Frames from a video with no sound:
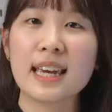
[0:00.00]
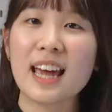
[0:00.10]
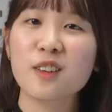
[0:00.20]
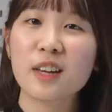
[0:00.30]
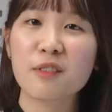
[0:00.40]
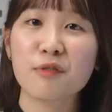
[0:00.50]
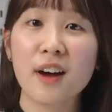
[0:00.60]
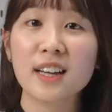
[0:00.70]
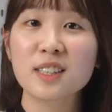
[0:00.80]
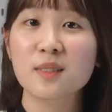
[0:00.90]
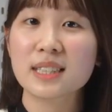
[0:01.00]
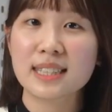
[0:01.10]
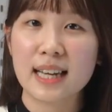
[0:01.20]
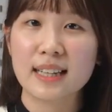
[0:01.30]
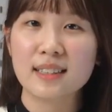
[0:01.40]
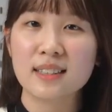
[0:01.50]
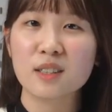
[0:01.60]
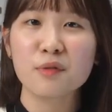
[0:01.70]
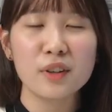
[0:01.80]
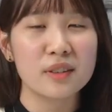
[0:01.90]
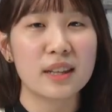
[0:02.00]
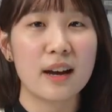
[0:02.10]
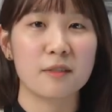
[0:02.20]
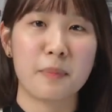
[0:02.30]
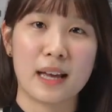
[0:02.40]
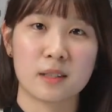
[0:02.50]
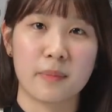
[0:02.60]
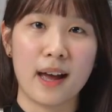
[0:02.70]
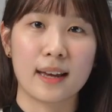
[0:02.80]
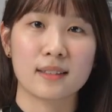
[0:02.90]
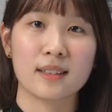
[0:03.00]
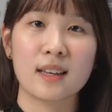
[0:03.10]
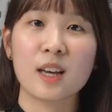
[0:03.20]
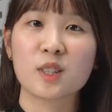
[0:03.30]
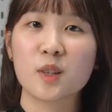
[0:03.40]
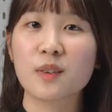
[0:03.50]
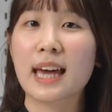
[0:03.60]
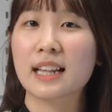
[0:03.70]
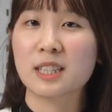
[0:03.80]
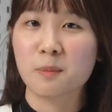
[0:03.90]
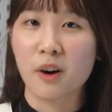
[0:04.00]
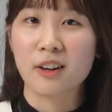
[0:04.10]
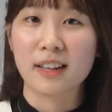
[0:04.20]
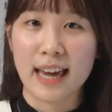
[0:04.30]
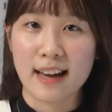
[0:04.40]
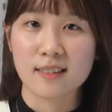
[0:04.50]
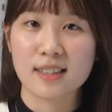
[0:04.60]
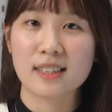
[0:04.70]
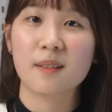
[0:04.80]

And you can fine-tune settings to filter out passerbys, so you get spot-on counts.